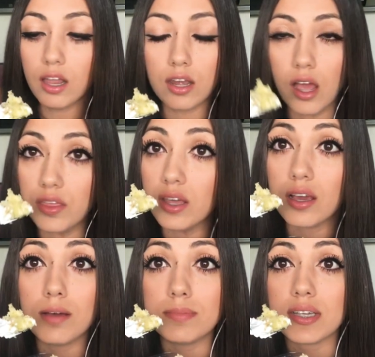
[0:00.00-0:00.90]

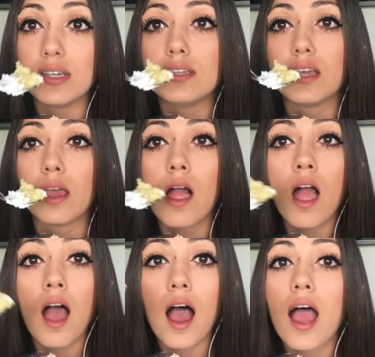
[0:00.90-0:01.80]
Nothing comes easy.
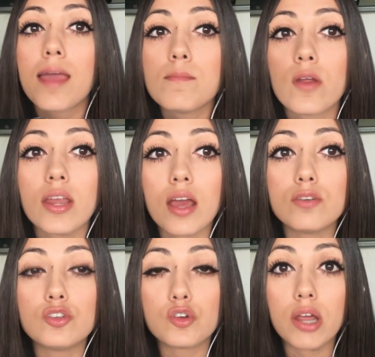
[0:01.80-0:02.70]
I'm right
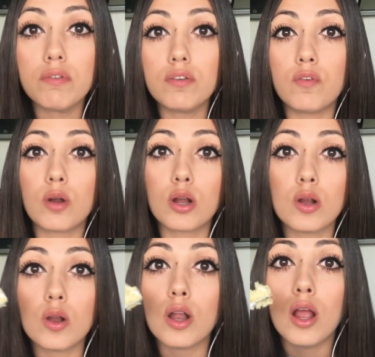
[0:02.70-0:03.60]
now striving
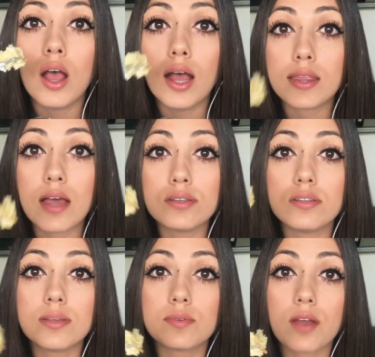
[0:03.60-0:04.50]
for a
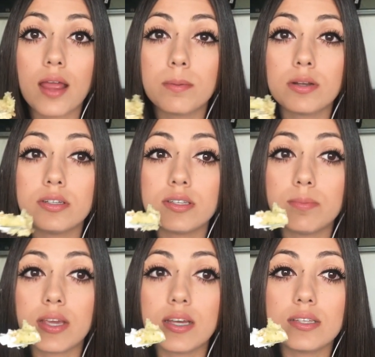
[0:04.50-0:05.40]
thousand subscribers
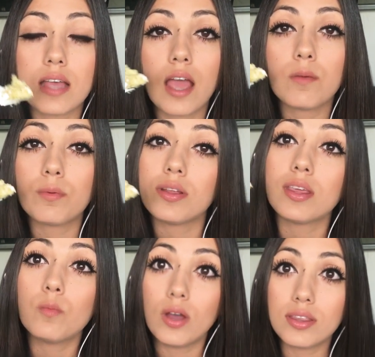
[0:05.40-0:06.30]
because I
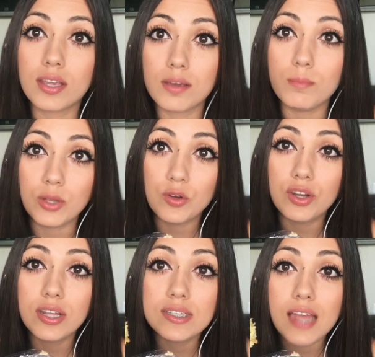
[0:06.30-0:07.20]
really want the
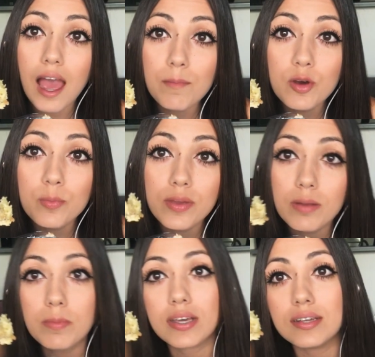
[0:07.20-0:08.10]
community tab
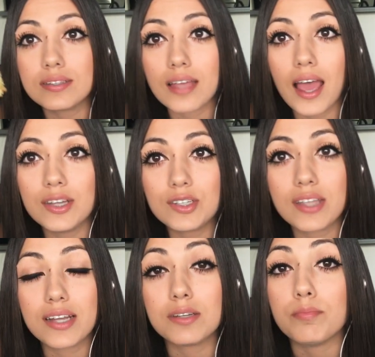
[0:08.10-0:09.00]
open because I
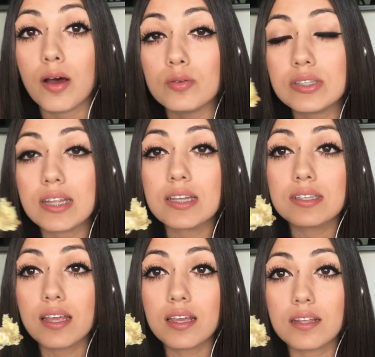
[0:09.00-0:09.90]
just like to post things
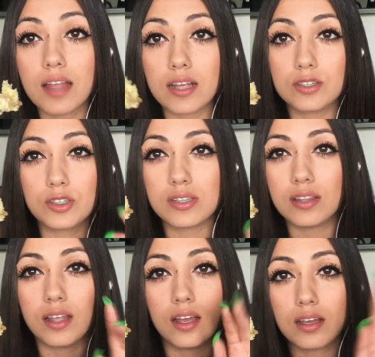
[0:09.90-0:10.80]
like like just
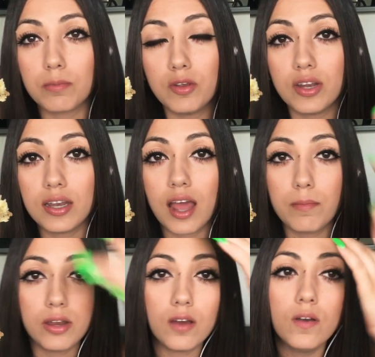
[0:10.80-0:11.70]
in the community
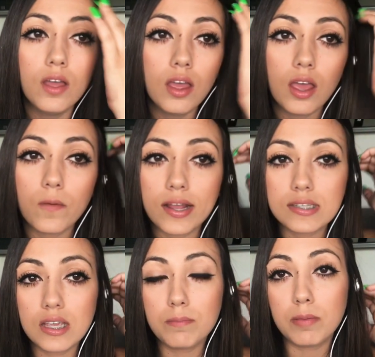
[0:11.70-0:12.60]
tab, you know. And when
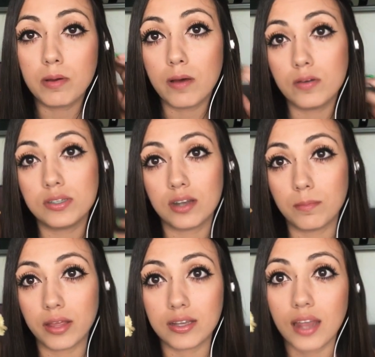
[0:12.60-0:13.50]
I see people posting,
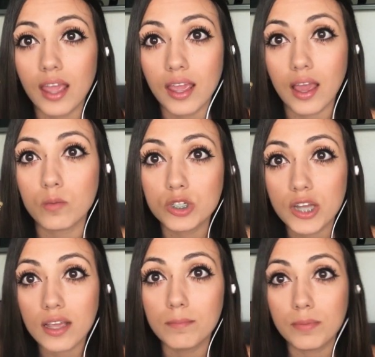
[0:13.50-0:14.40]
I'm like, dang, I wish
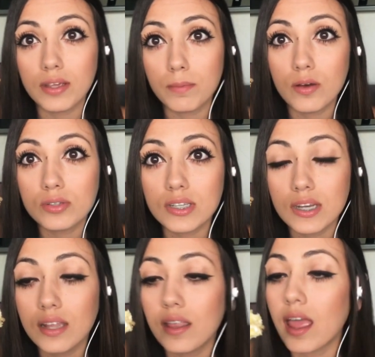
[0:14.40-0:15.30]
I could be
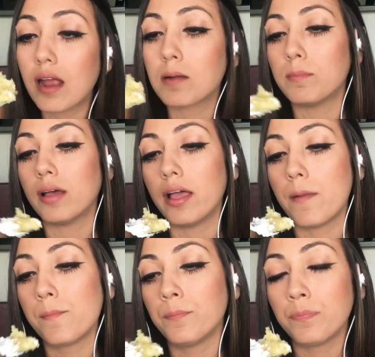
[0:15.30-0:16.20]
posting in there,
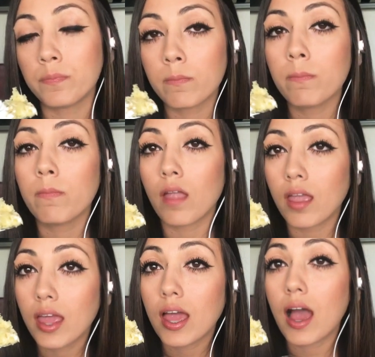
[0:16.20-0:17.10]
but
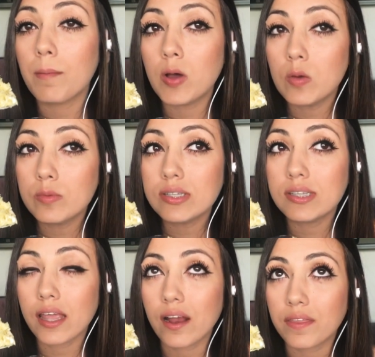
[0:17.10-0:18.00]
I'm
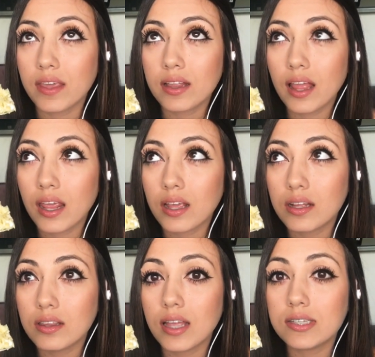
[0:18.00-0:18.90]
almost there. I think
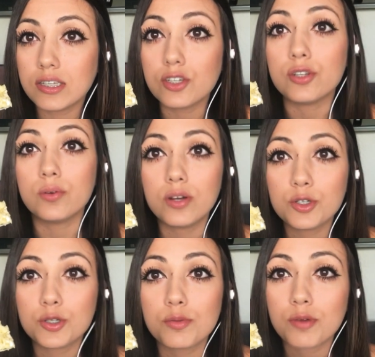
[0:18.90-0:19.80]
like less than
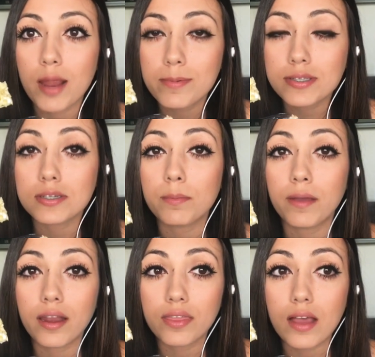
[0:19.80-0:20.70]
200 subscribers and I'm
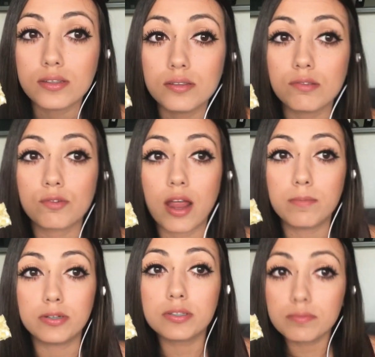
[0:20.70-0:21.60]
at a thousand
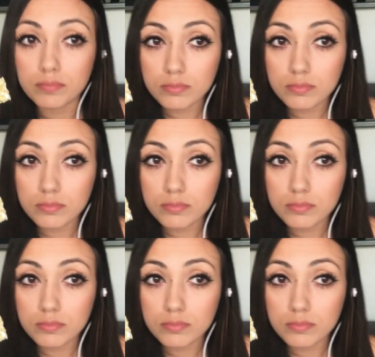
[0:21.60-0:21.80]
subscribers.